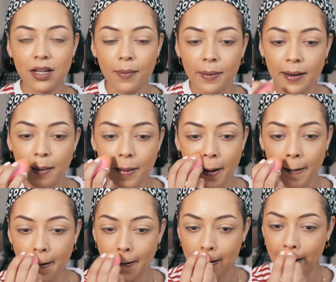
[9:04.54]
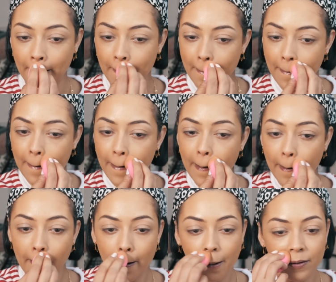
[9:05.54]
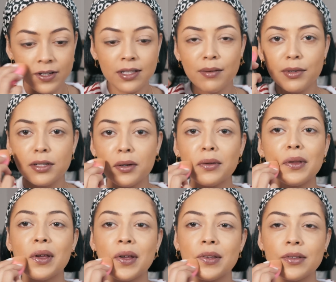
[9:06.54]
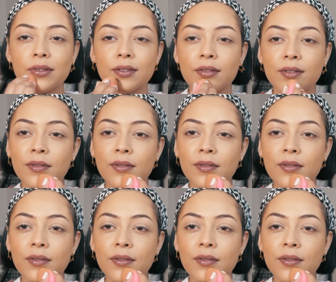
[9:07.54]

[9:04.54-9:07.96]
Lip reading: upper lip area, so if you see me doing this,